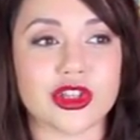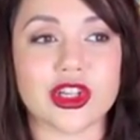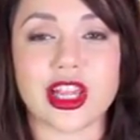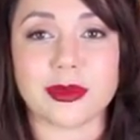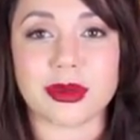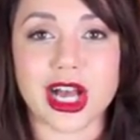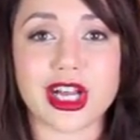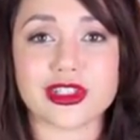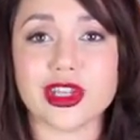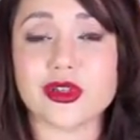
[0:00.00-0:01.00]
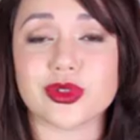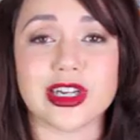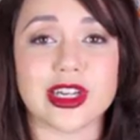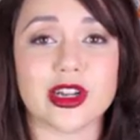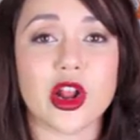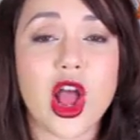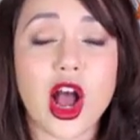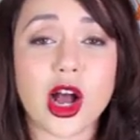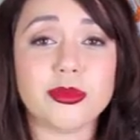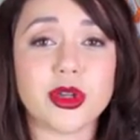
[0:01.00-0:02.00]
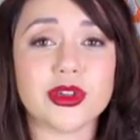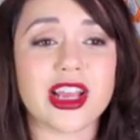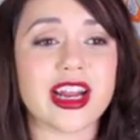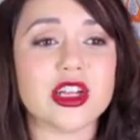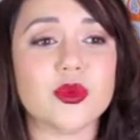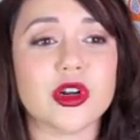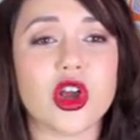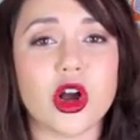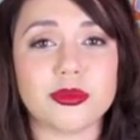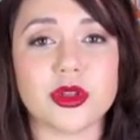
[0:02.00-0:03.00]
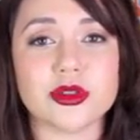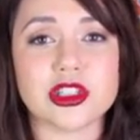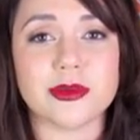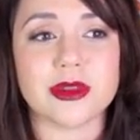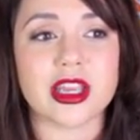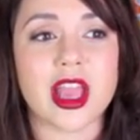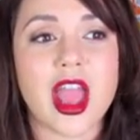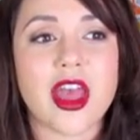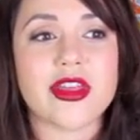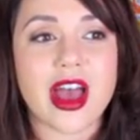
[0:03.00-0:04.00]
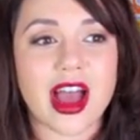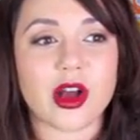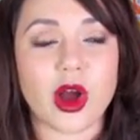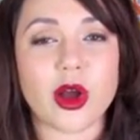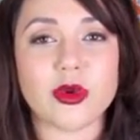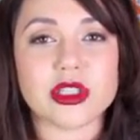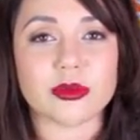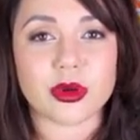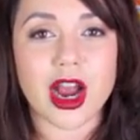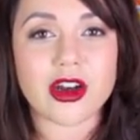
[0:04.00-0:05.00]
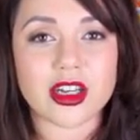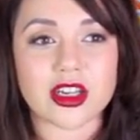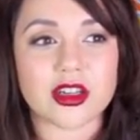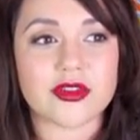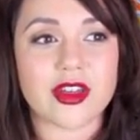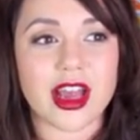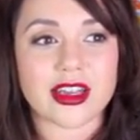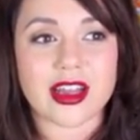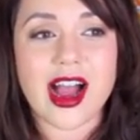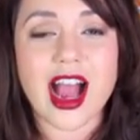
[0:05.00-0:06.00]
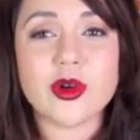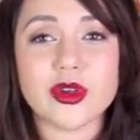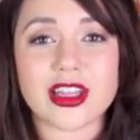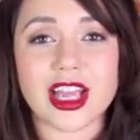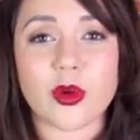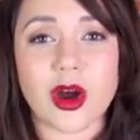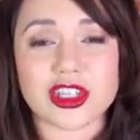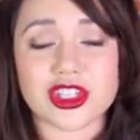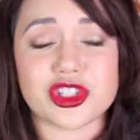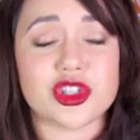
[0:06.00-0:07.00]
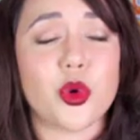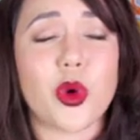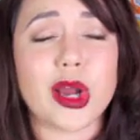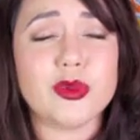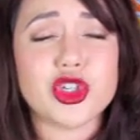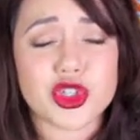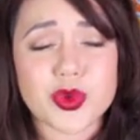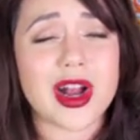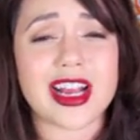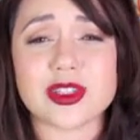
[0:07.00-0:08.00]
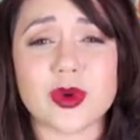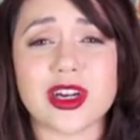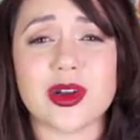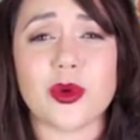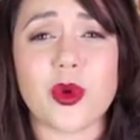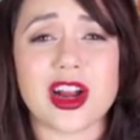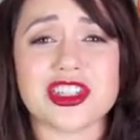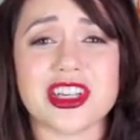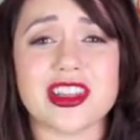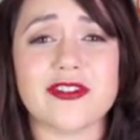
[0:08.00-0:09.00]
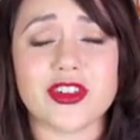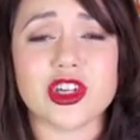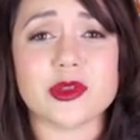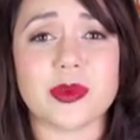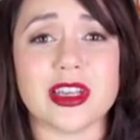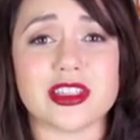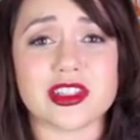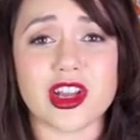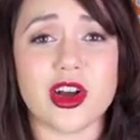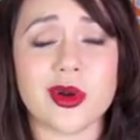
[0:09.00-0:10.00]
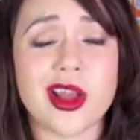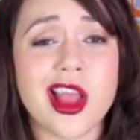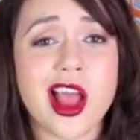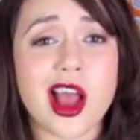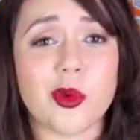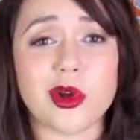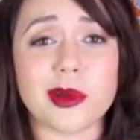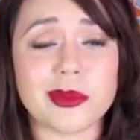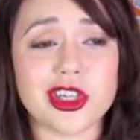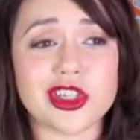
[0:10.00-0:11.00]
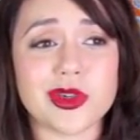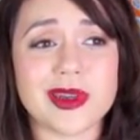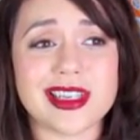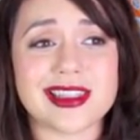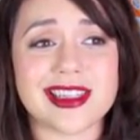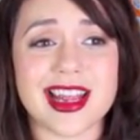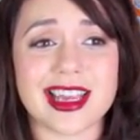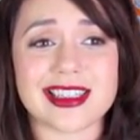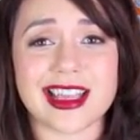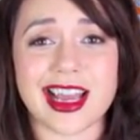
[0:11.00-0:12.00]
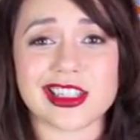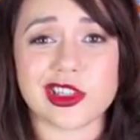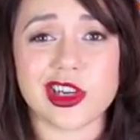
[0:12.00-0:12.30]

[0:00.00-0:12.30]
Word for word: to look like Picasso, so I didn't upload it. I didn't want to upload something that I wasn't proud of, that I wouldn't like watching, so why would you guys want to watch it in the first place? So what I'm gonna do is the next Cat's